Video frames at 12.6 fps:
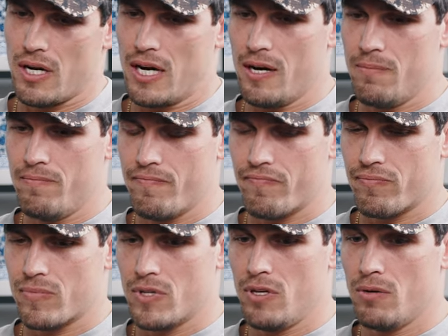Um.
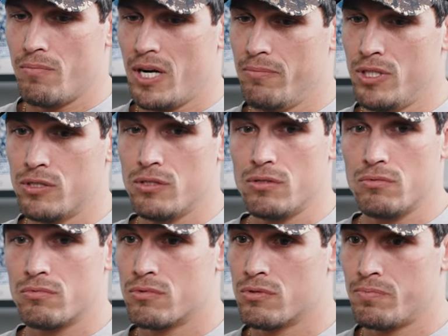Yeah, my
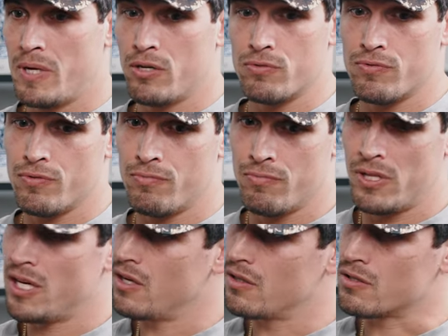mission spells from
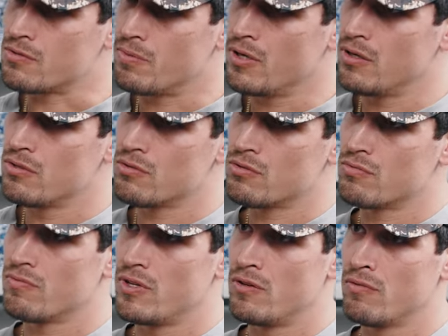that
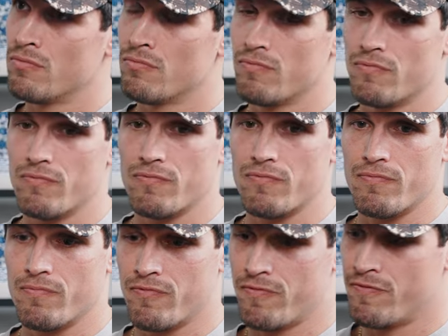experience mm. and
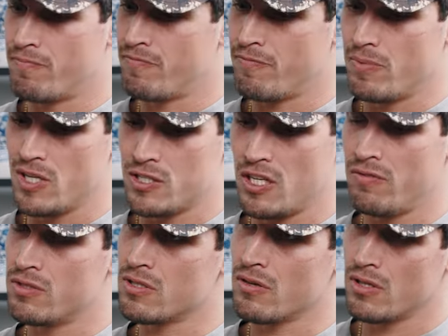
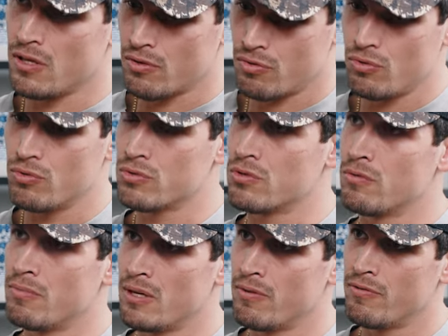achieving something that I thought was going
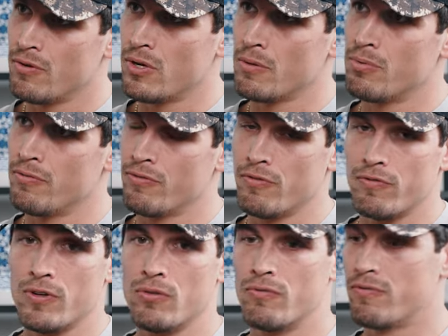to make me feel happy and
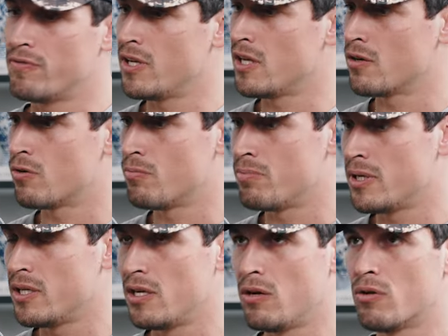fulfilled, feeling
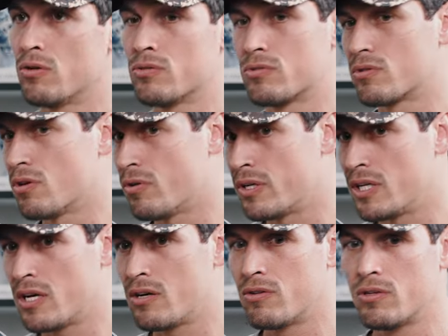completely lost, going
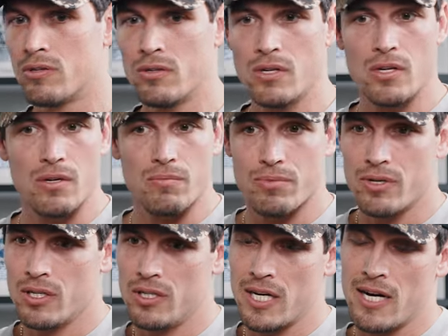down a
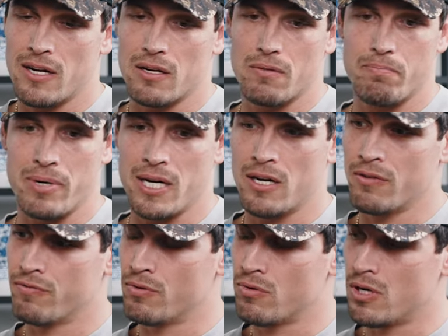pretty dark
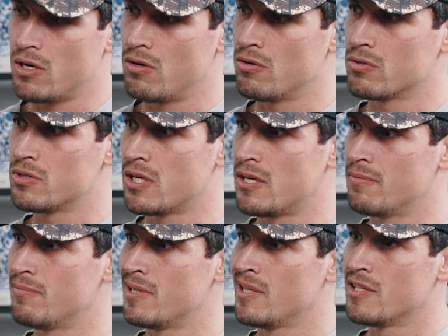path for quite a long
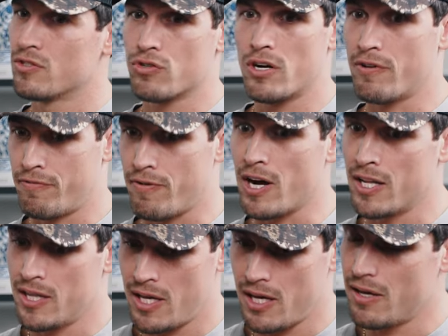time, trying to
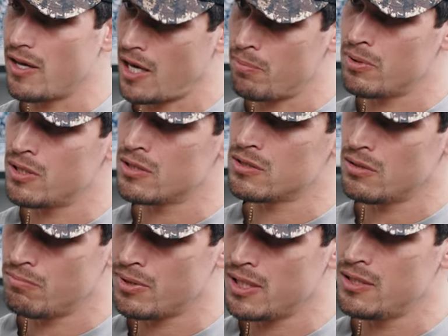find that happiness
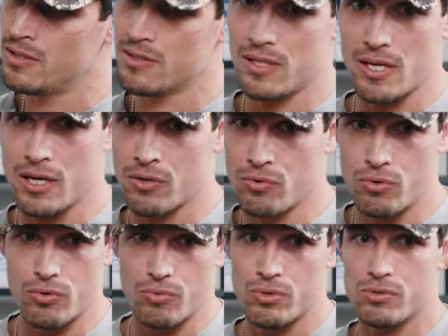and peace that I
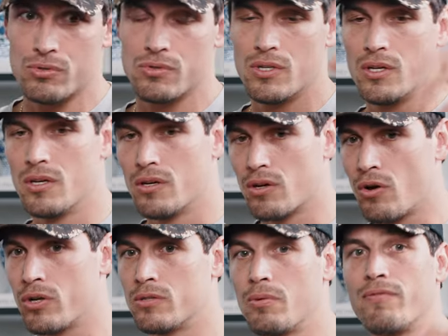thought was
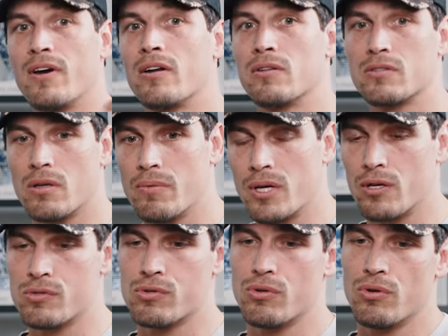going to be found in something
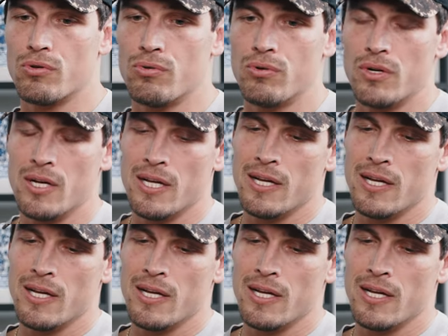external.